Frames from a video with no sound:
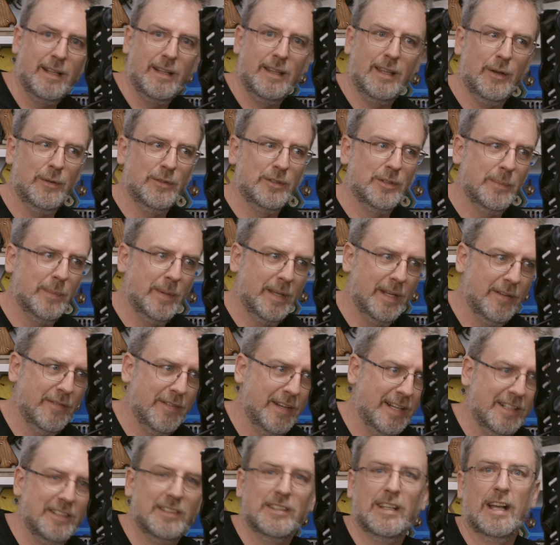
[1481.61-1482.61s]
That was a bit of
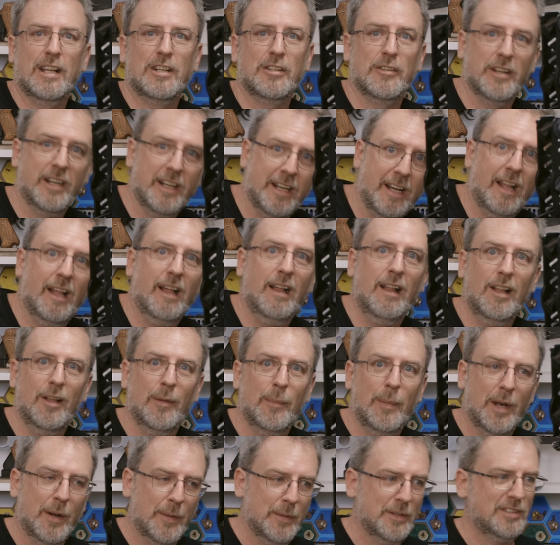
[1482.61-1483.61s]
an exaggerated
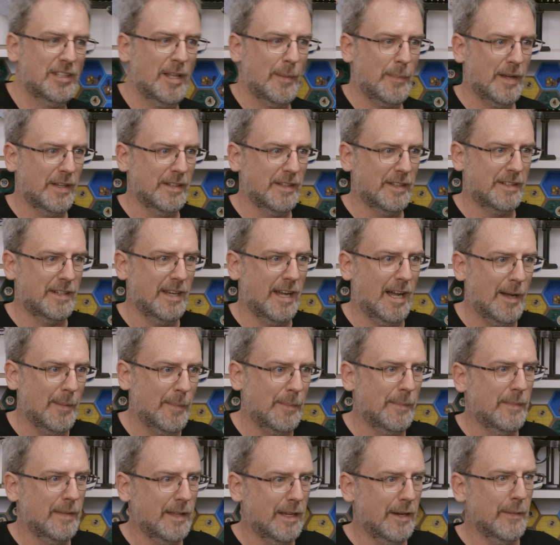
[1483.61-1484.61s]
but I was stepping on the
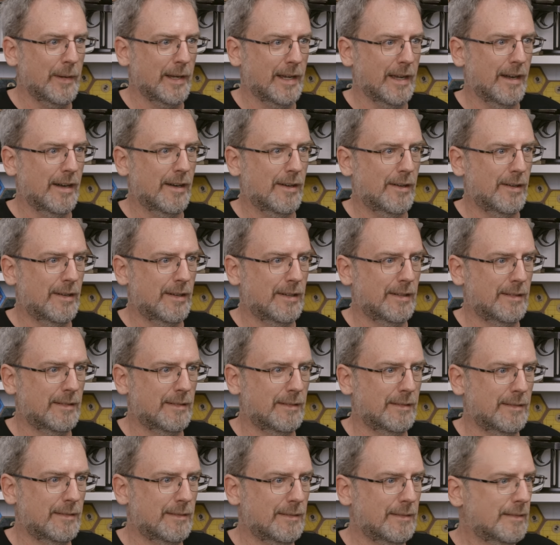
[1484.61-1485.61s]
top. There we go.
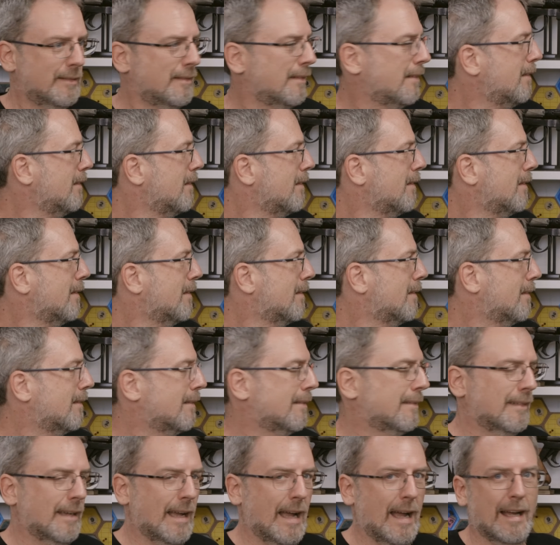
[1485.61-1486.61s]

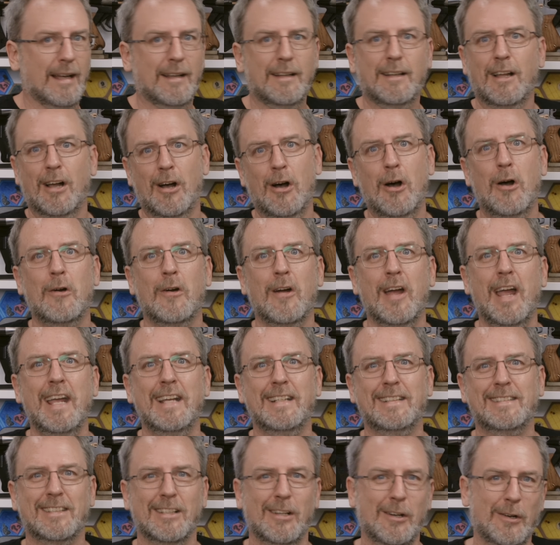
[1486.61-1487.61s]
All
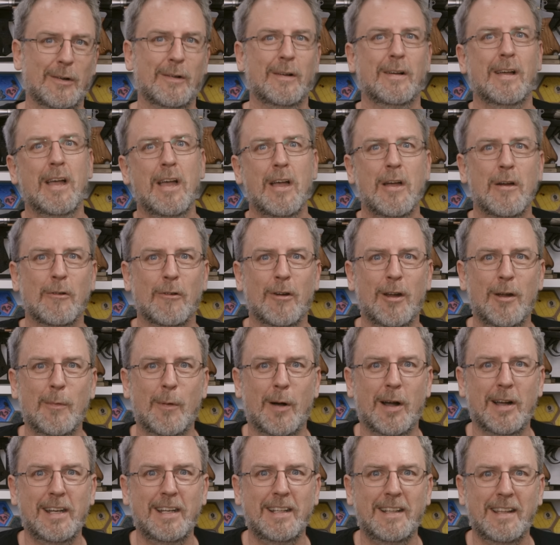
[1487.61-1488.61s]
right, so
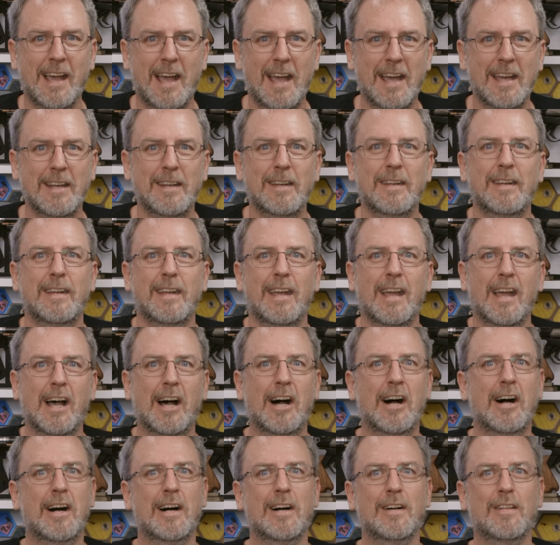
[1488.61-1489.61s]
rewinding that.
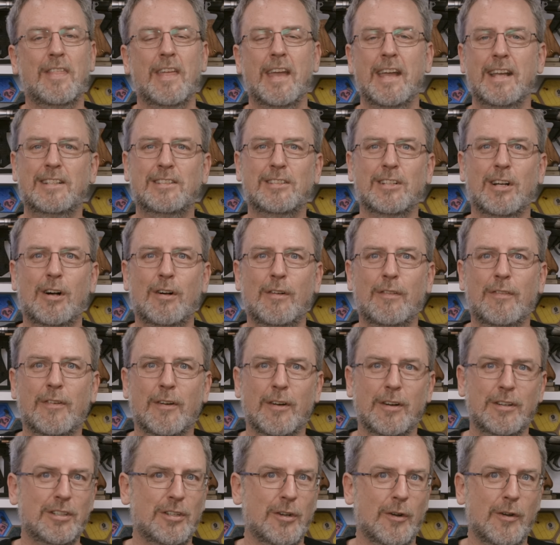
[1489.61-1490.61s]
Thanks all
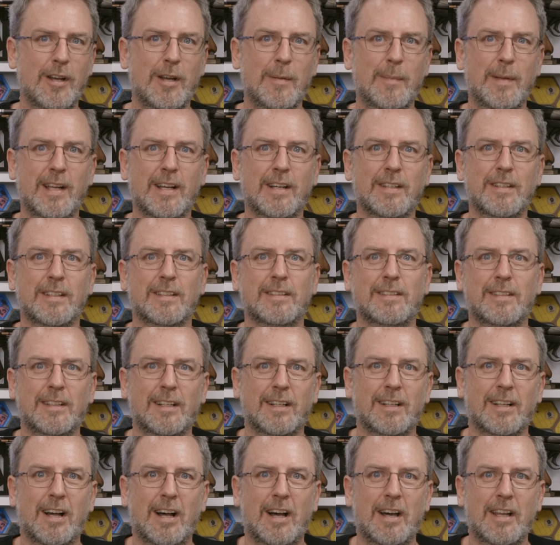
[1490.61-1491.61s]
for joining me on this
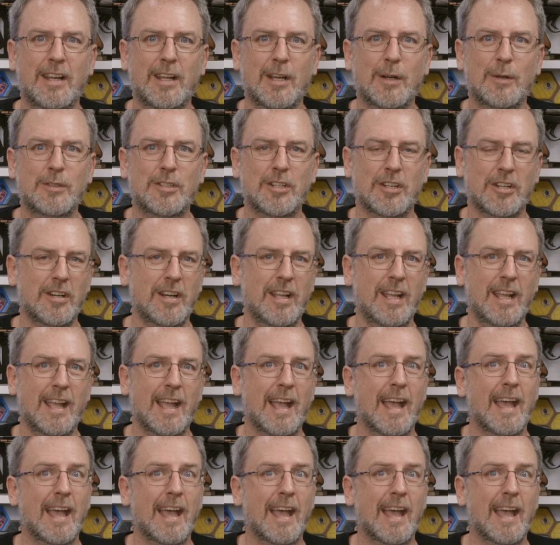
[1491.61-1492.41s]
little audio journey.